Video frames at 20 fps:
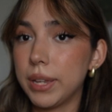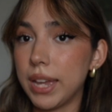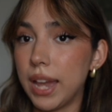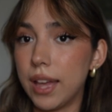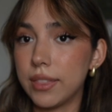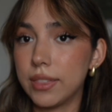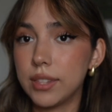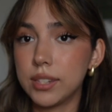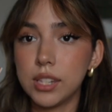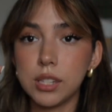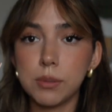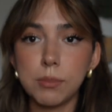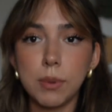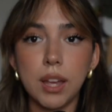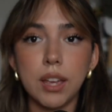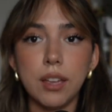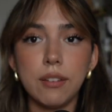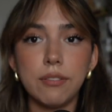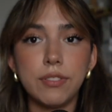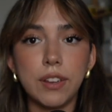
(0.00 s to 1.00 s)
But yeah, this is
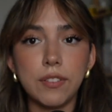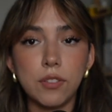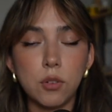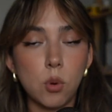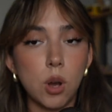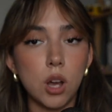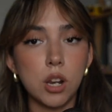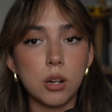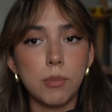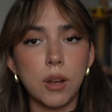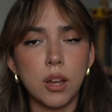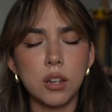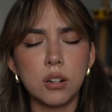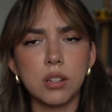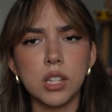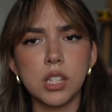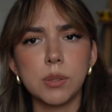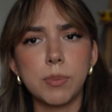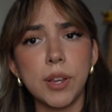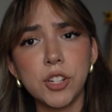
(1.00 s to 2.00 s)
my favorite water
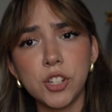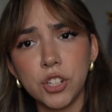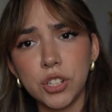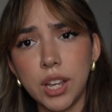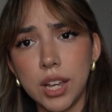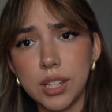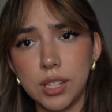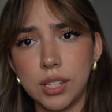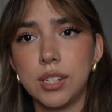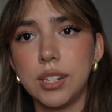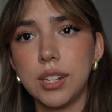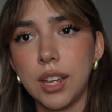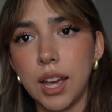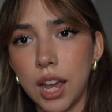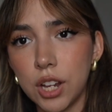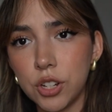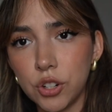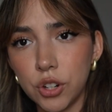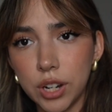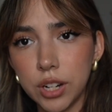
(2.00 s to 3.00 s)
bottle, especially as a
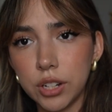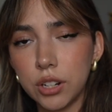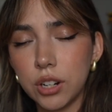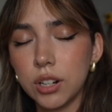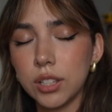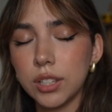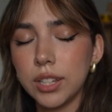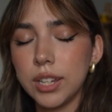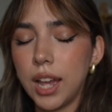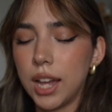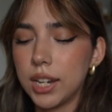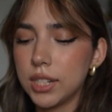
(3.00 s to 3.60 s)
dehydrated girly.